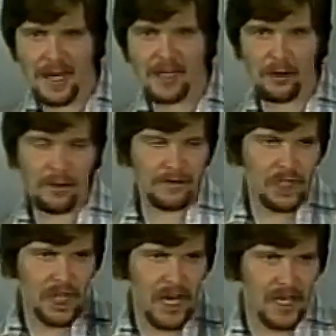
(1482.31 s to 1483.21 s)
until
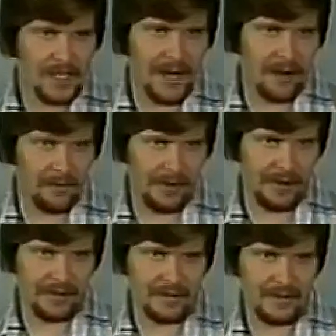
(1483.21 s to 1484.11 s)
we've changed our
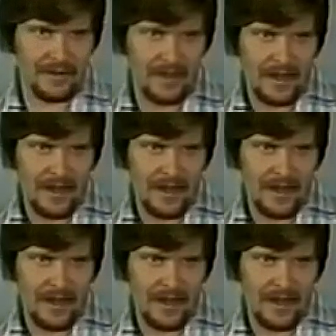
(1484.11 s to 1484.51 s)
appearance,